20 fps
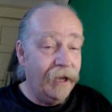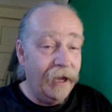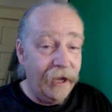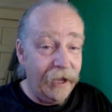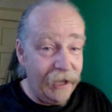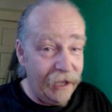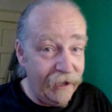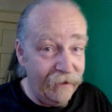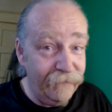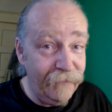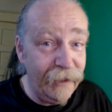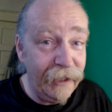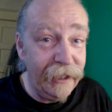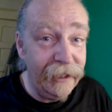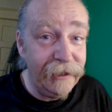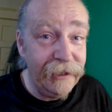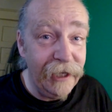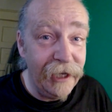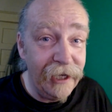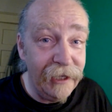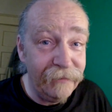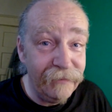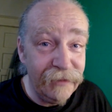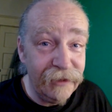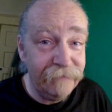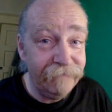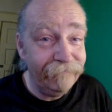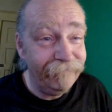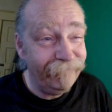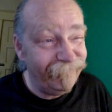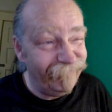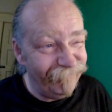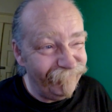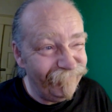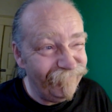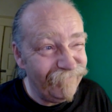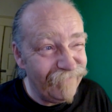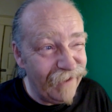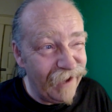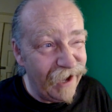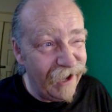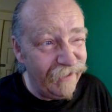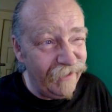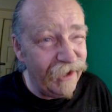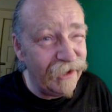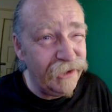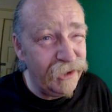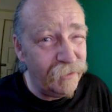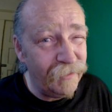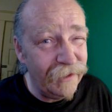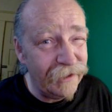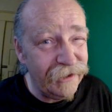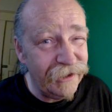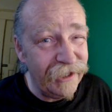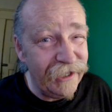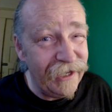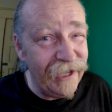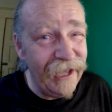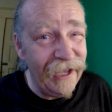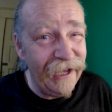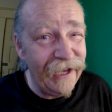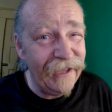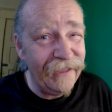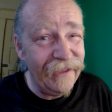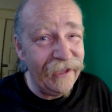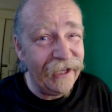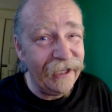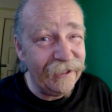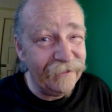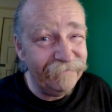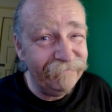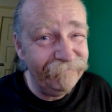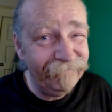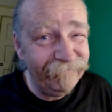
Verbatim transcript: I have been at times, not so much today, I think.